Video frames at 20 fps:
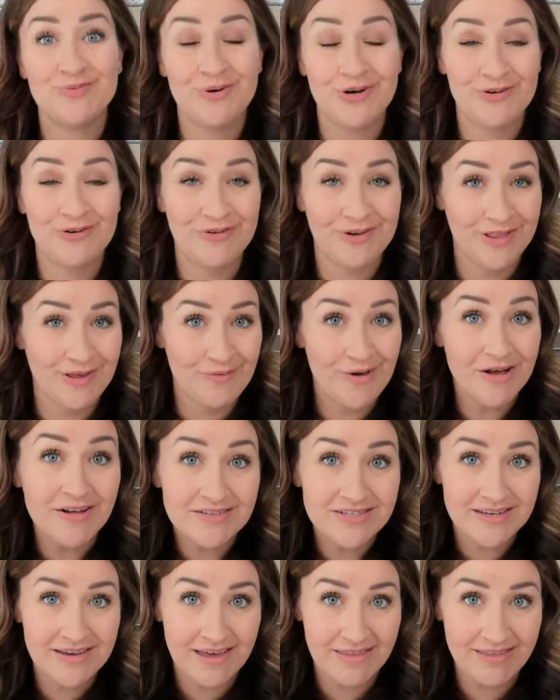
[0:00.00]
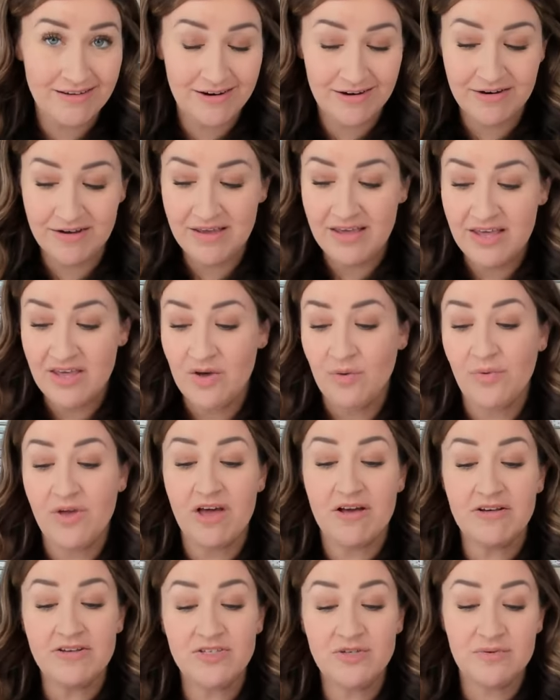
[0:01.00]
work really well together. We
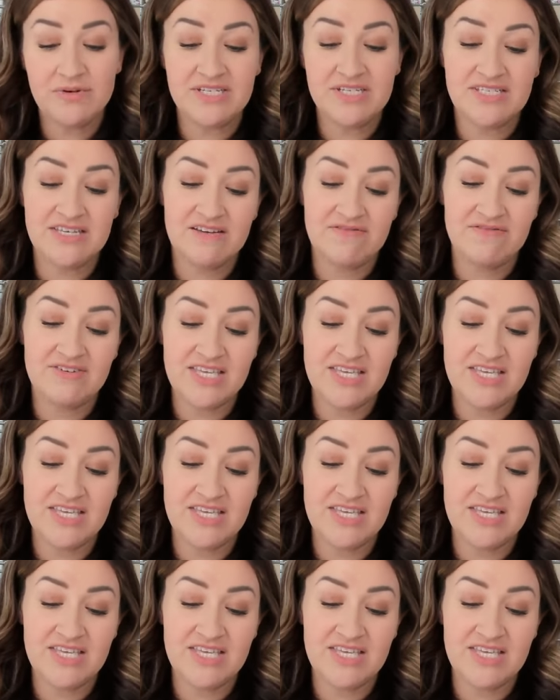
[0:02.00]
also received